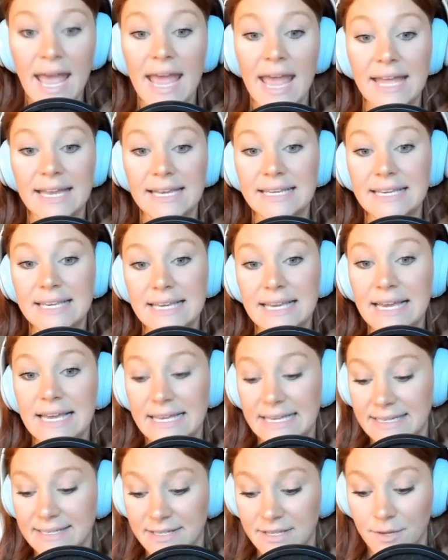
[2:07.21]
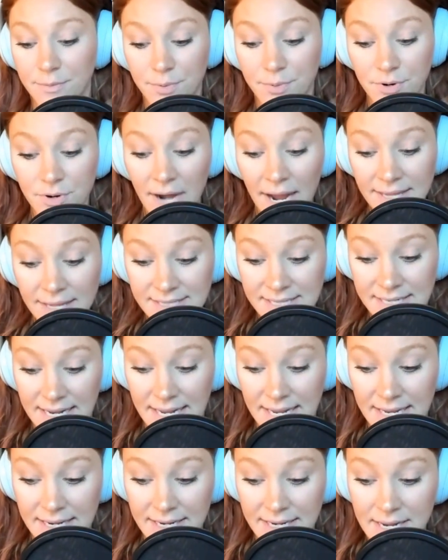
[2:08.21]
and he is the
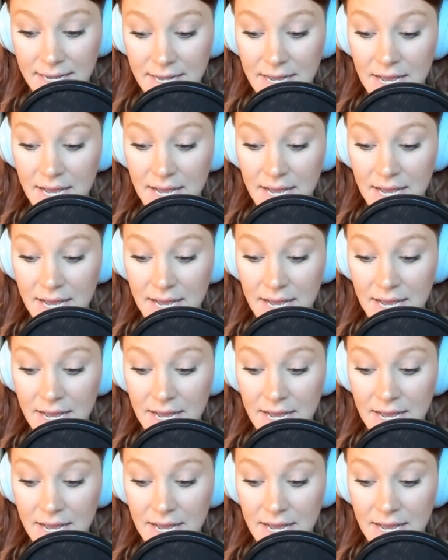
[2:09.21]
president